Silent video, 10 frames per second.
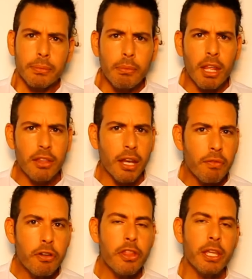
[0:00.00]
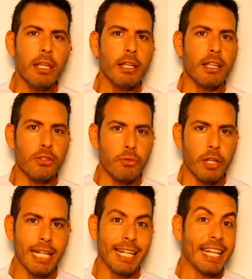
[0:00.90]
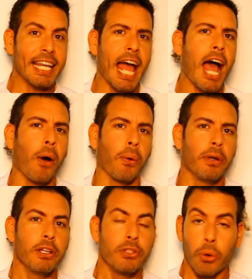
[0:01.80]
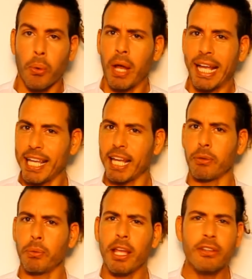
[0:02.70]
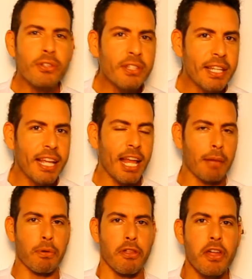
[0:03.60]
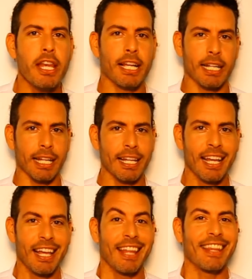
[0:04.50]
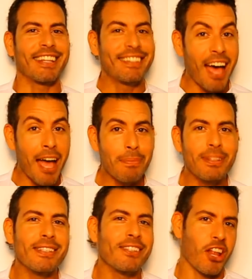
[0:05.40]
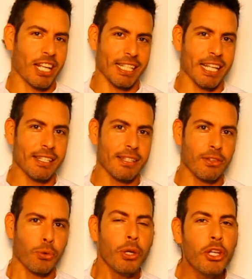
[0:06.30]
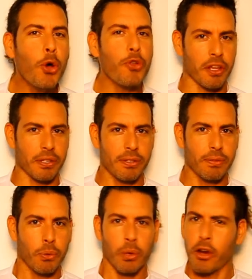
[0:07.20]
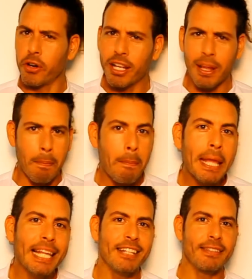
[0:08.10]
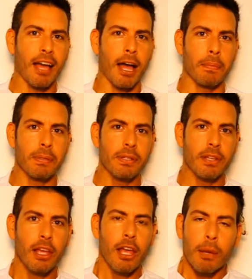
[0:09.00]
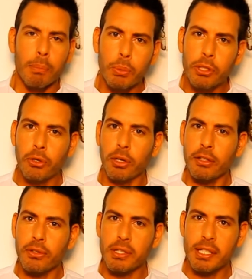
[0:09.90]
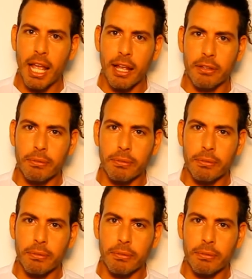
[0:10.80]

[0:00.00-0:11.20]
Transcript: that everything is really now. So again, we understand hypothetically that time does not exist. We know this. We heard it 1,000,000 times. But we don't understand